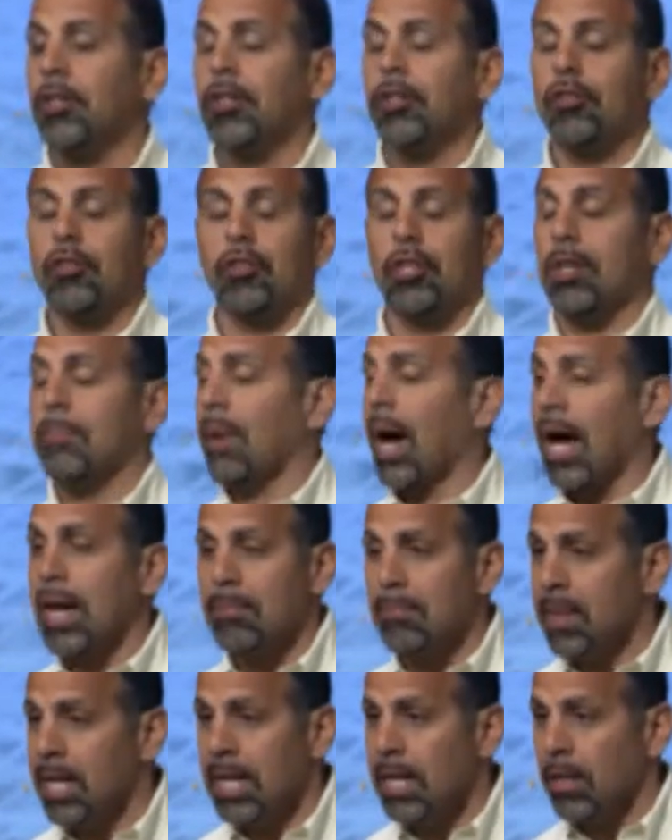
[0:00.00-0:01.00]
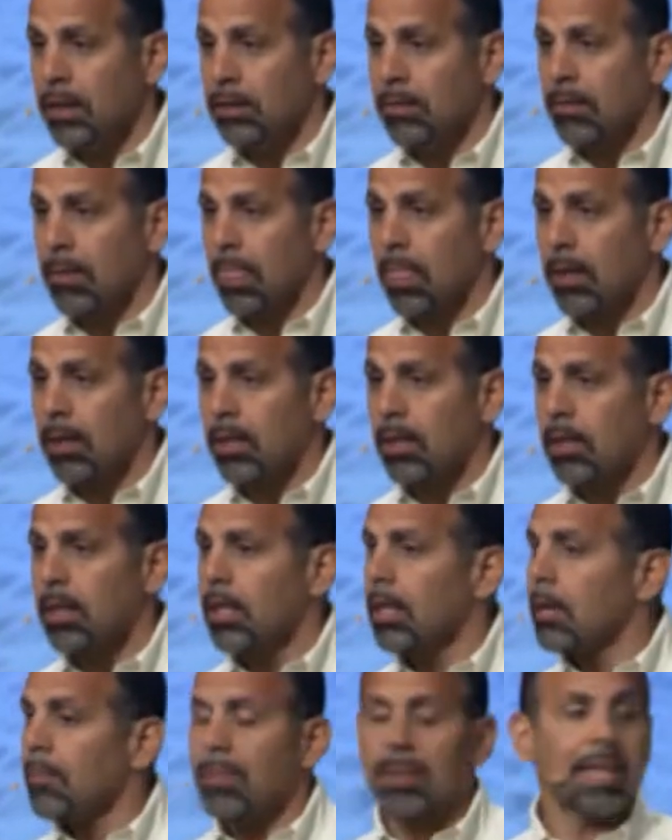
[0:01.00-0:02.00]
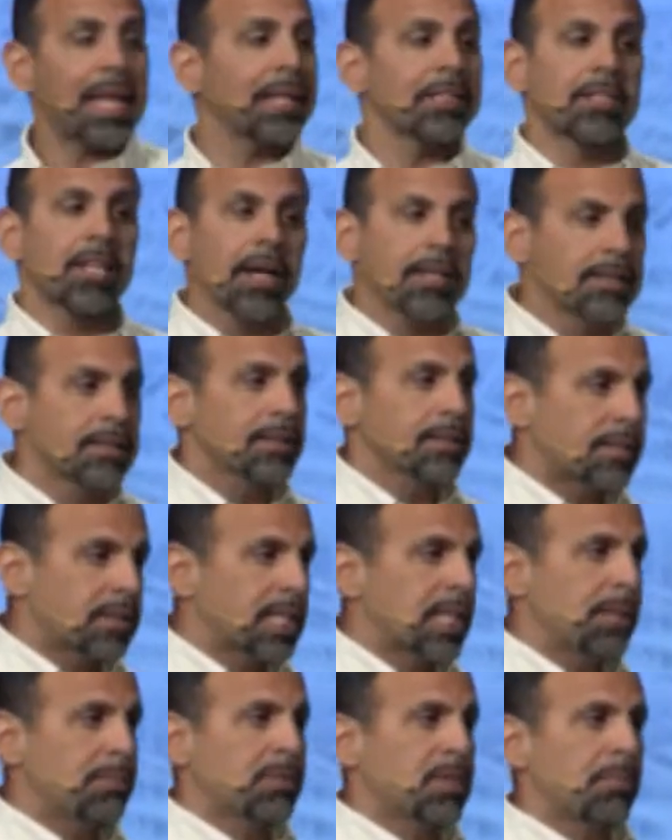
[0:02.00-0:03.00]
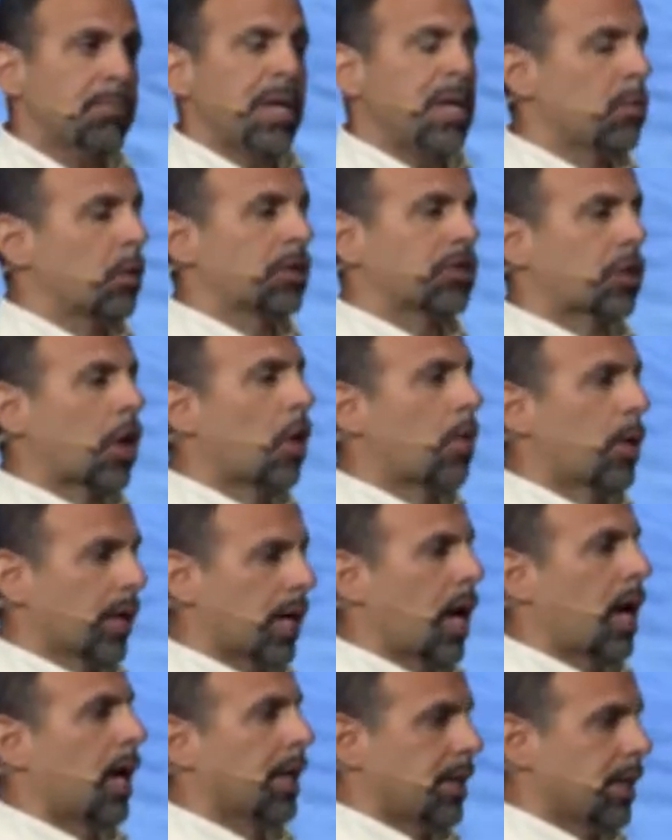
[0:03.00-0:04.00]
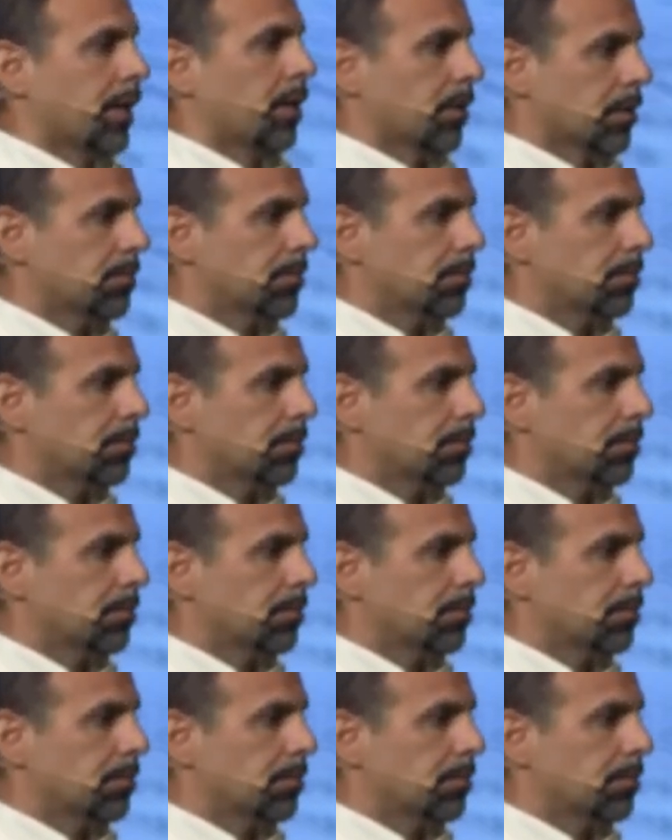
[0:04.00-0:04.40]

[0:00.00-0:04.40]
She might be, but that doesn't seem to be what's going on here.